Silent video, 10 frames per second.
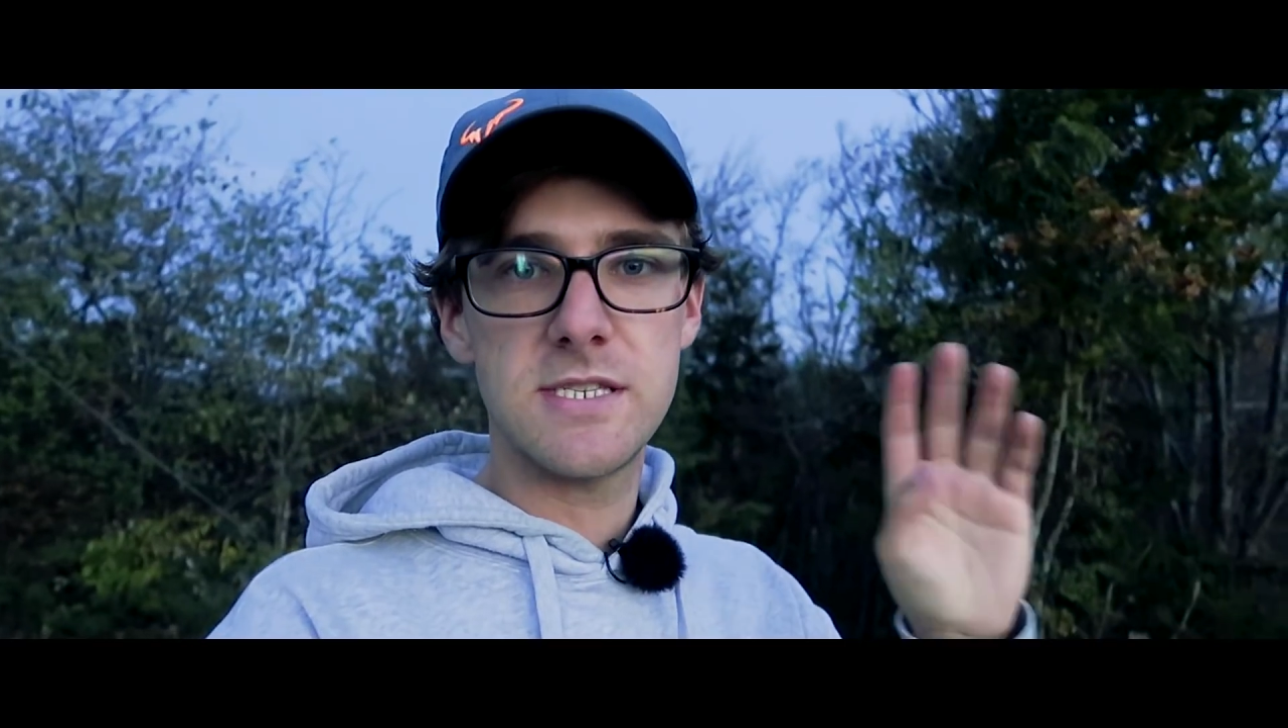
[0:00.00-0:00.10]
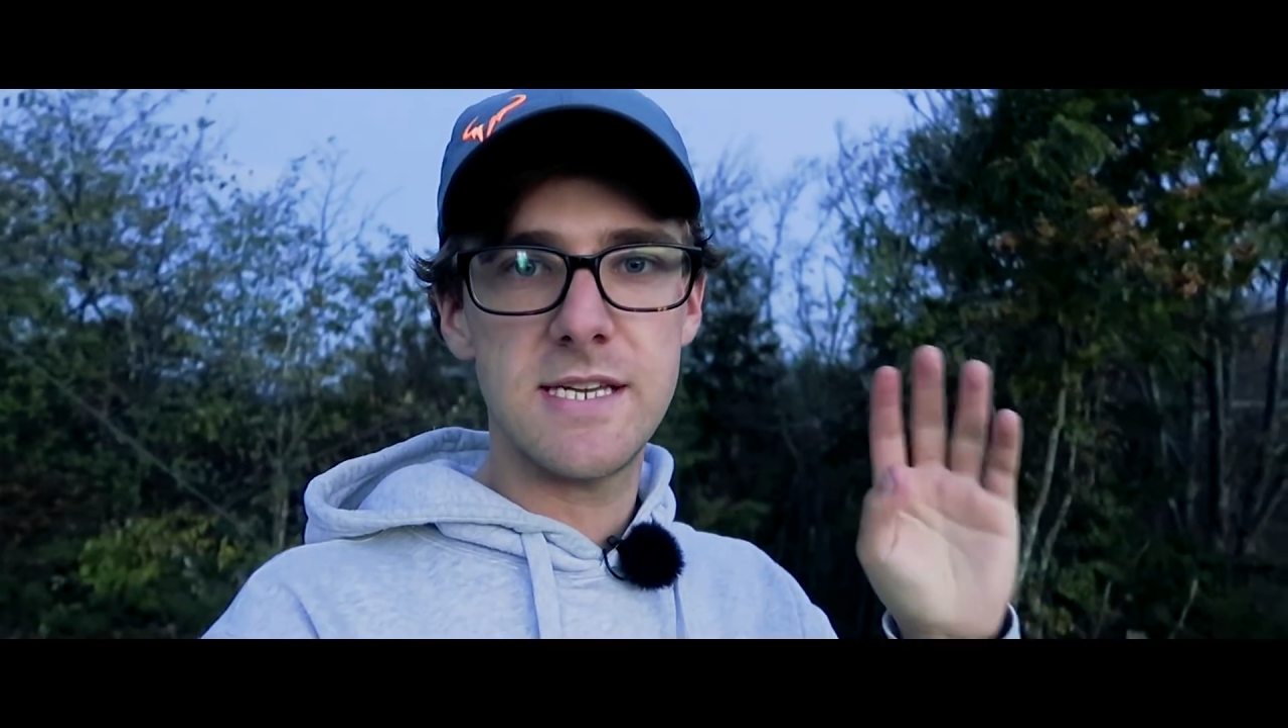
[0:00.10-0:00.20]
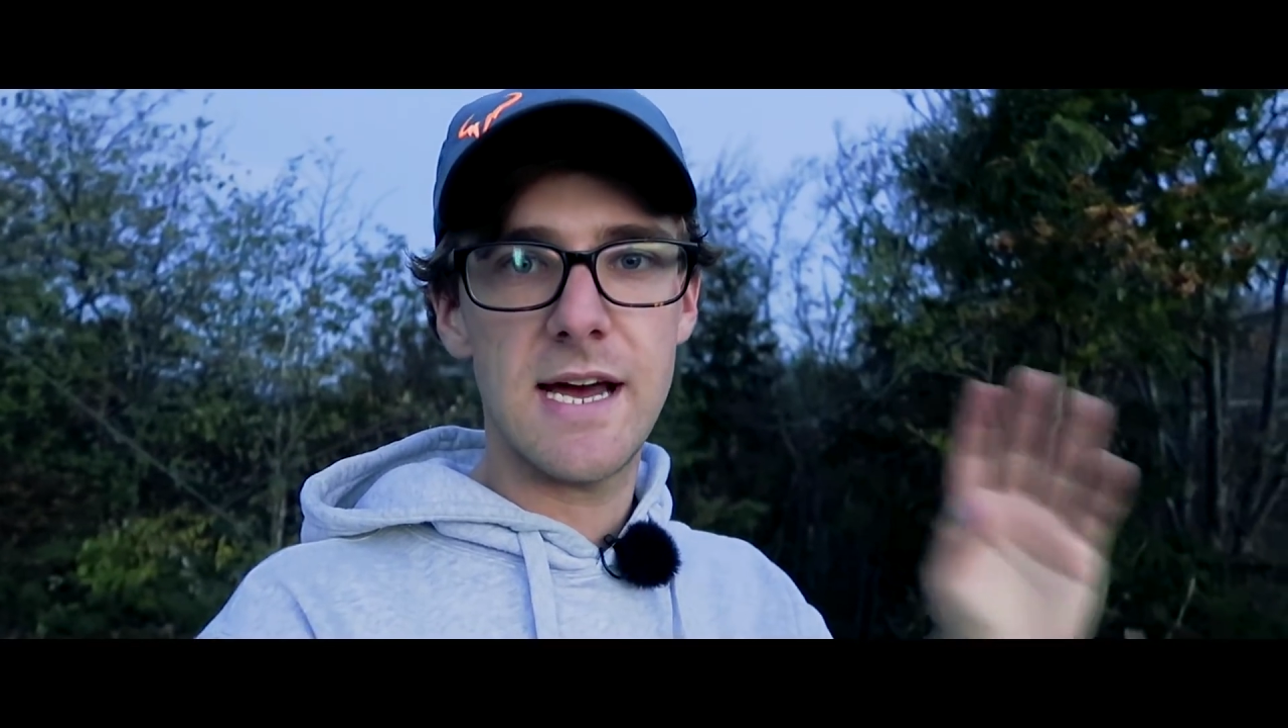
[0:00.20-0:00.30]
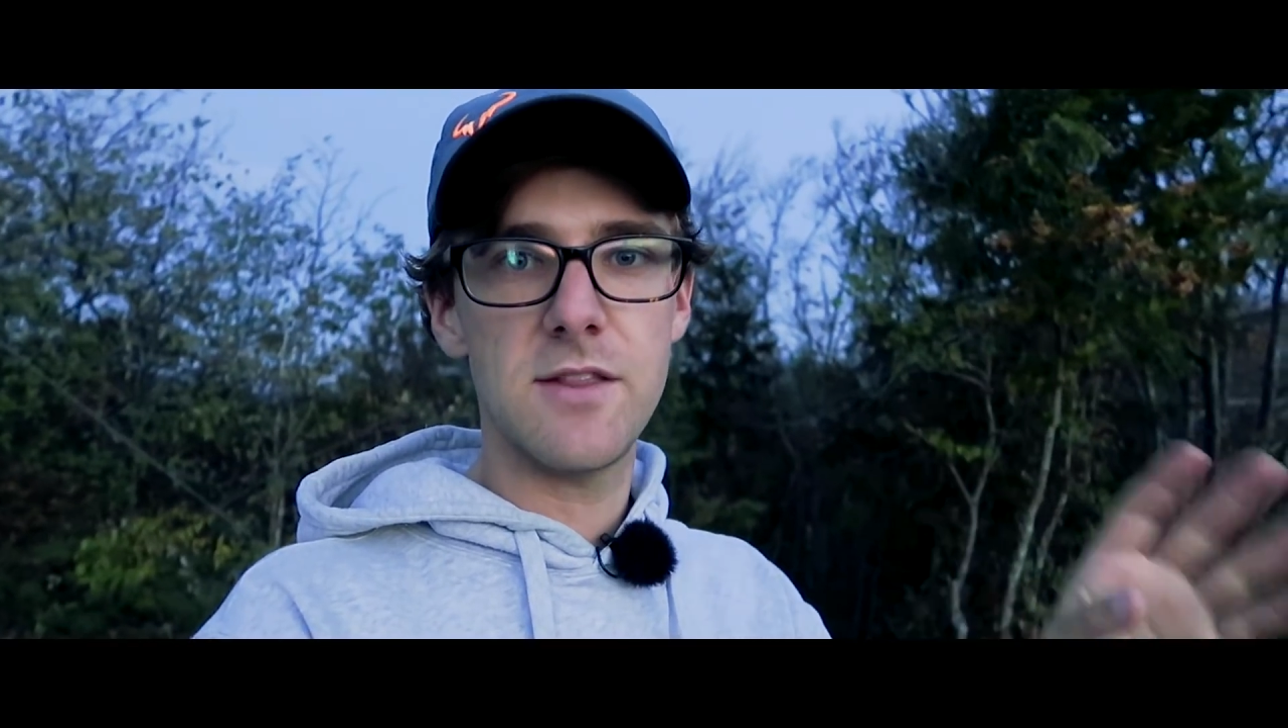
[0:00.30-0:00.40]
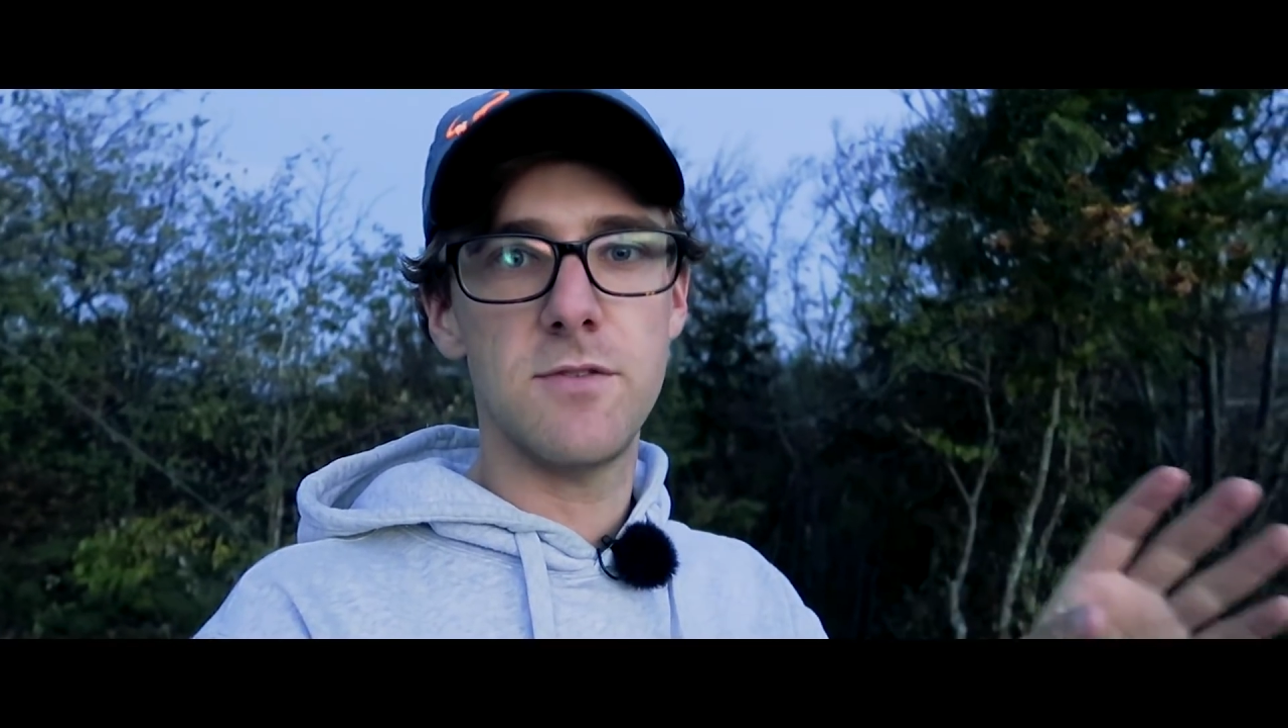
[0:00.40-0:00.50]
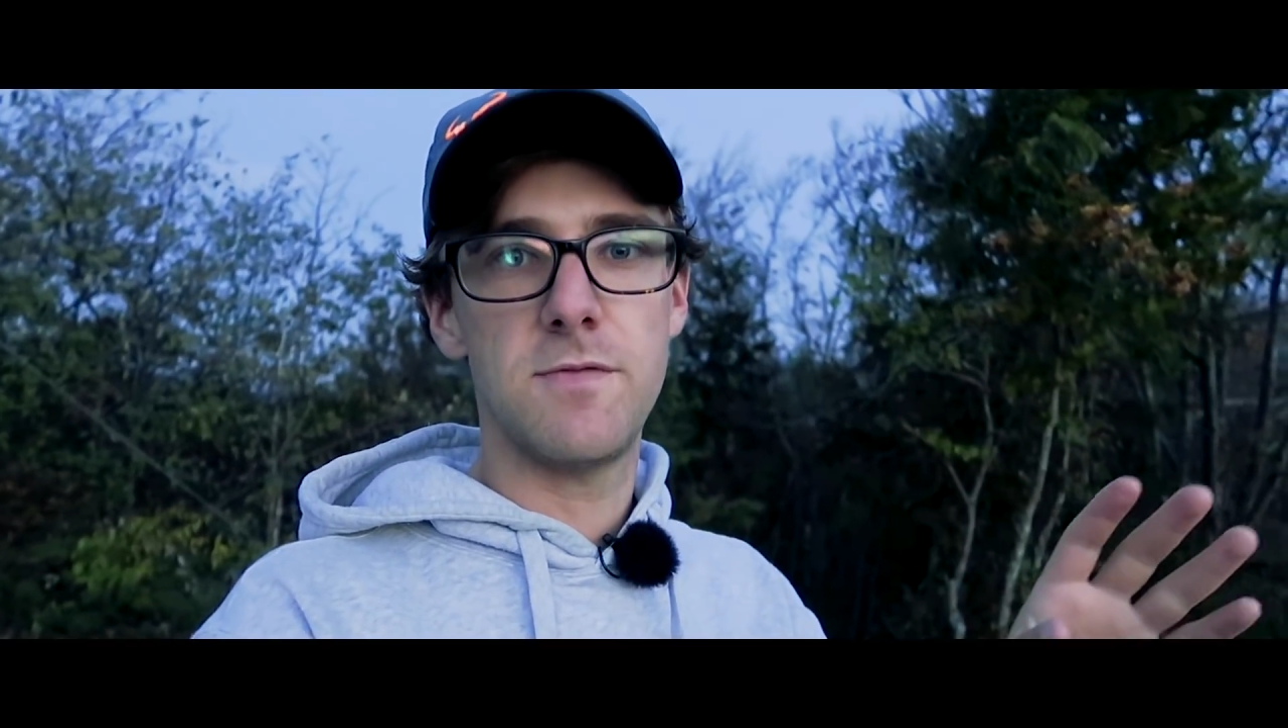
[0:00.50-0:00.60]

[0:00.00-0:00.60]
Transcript: down the